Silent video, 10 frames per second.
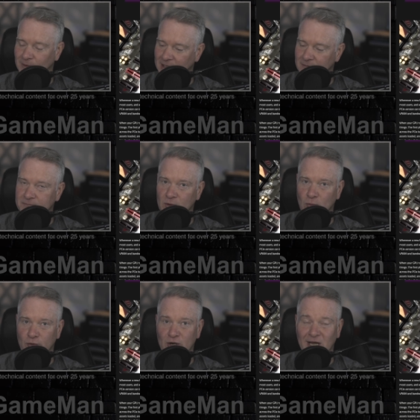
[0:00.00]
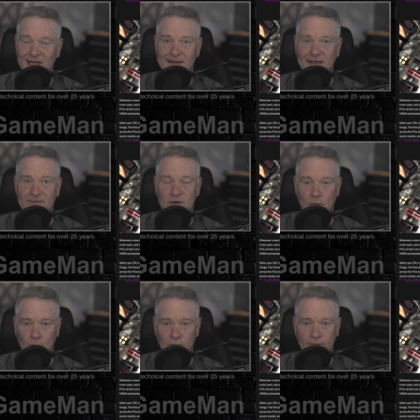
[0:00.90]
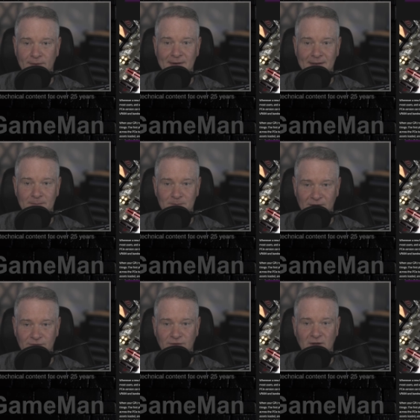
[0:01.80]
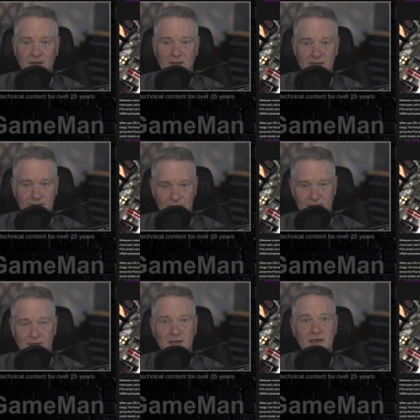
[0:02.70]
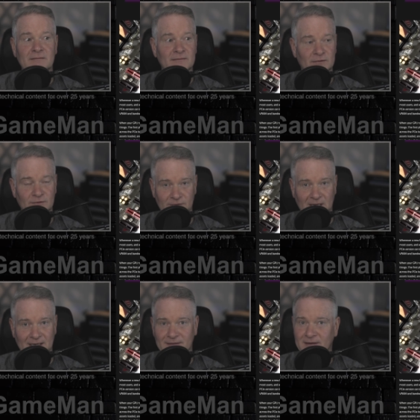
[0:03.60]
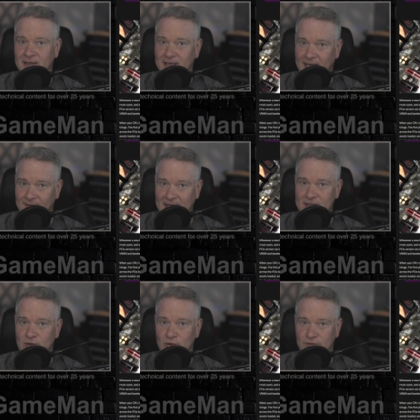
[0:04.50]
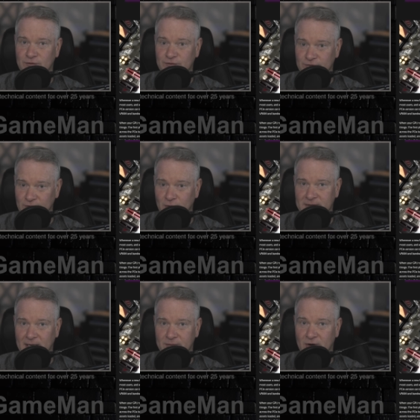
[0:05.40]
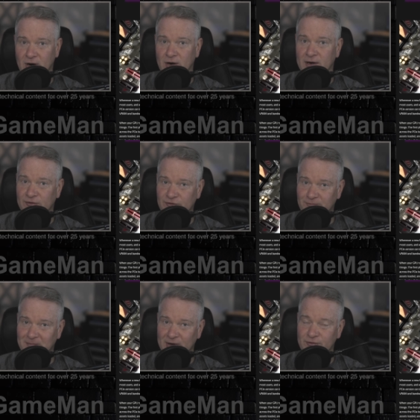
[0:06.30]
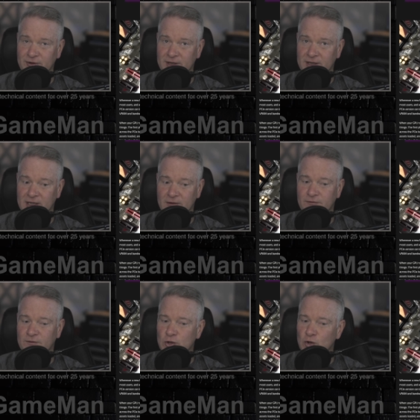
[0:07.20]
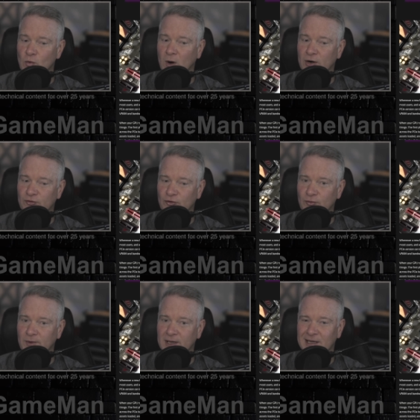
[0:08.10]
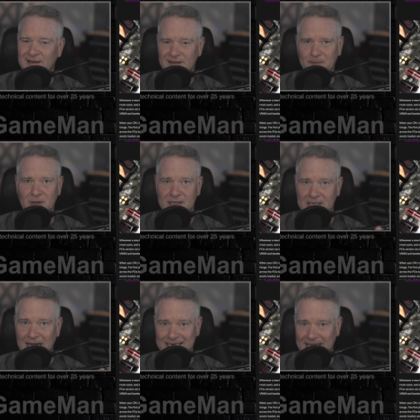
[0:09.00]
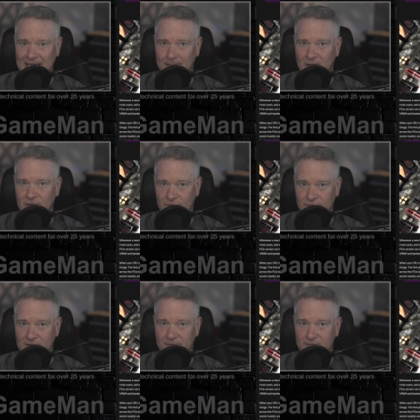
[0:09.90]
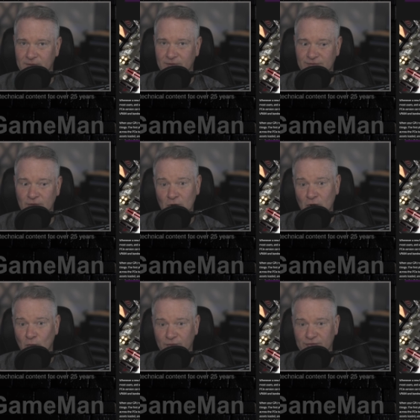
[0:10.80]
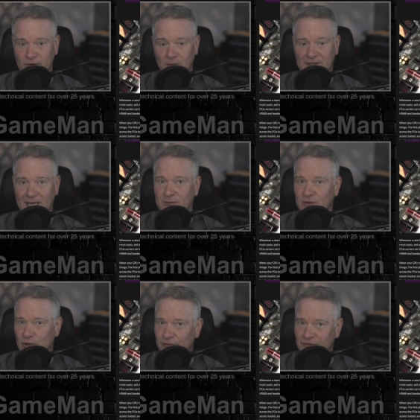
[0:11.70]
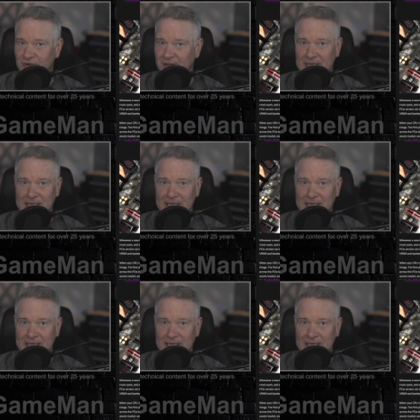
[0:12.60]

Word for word: well, you more than likely have an older PCIe slot. And that could slow down your cart, especially if you are doing typically non gaming stuff. This will slow it down. Usually